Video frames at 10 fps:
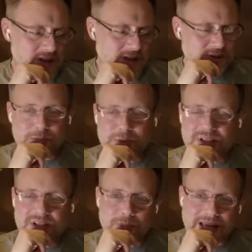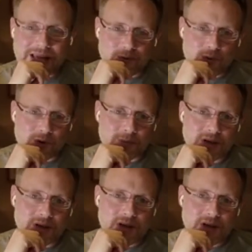kind of completed platform
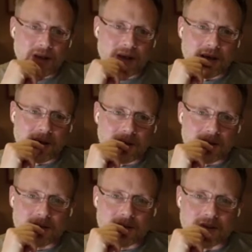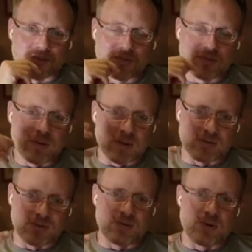and this
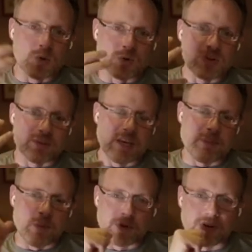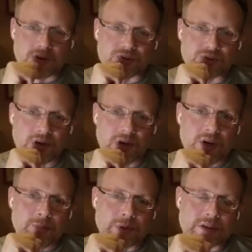new set of capabilities.
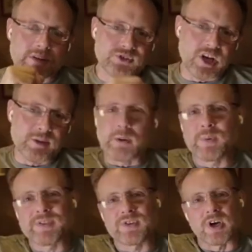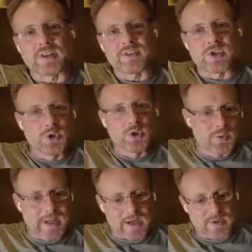But let's talk about what this ought to
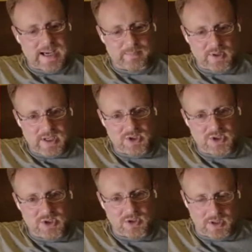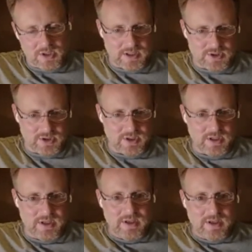do now to application architecture.
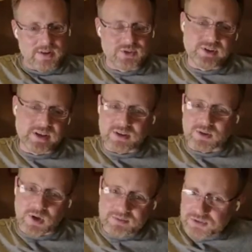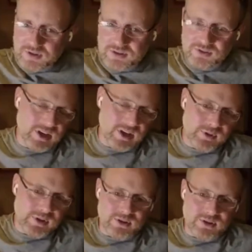This is like, all of a sudden
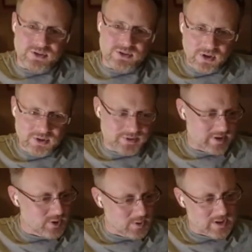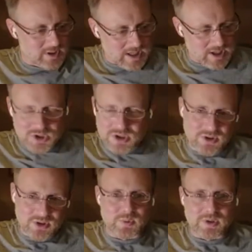discovering you're an adult and you can engage in
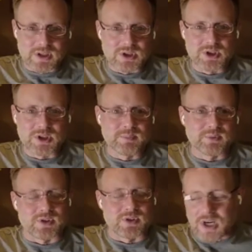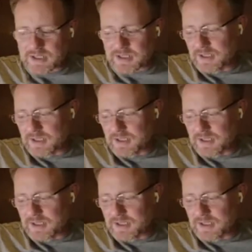adult relationships and talk